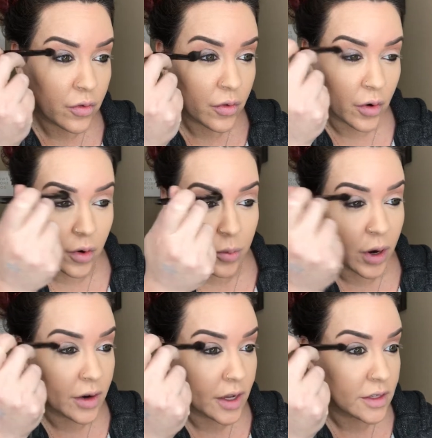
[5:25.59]
for her
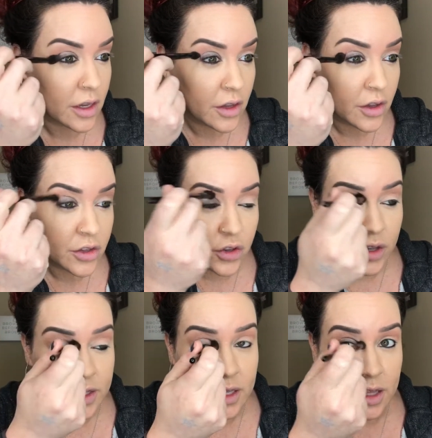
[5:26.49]
brown eyes. So you
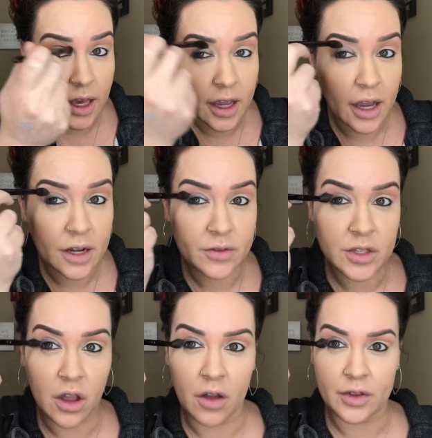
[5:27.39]
can see that kind of
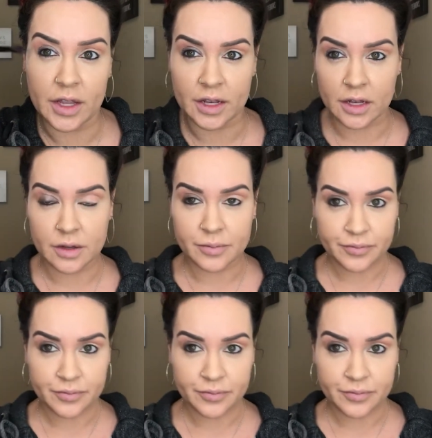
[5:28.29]
softened